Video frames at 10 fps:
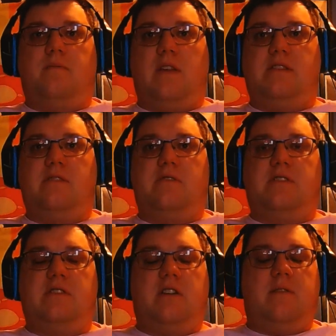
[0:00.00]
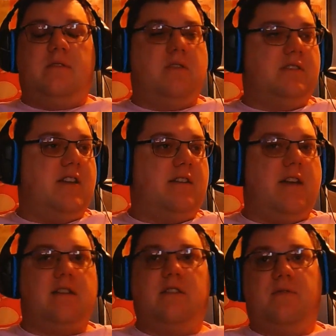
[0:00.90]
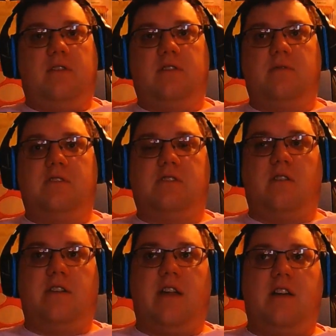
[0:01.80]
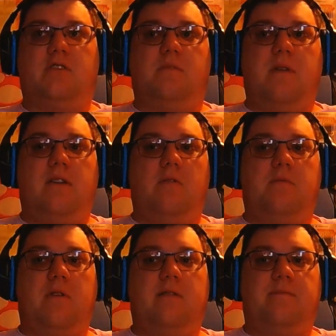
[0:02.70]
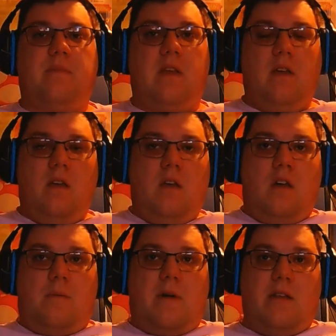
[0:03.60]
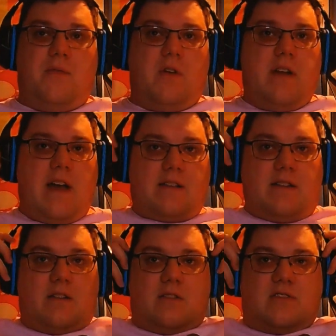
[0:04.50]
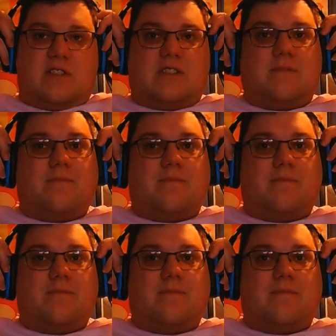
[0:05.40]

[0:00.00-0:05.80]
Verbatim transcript: As it was during the second act, I felt it was starting to get actually better, but by the third act, it all just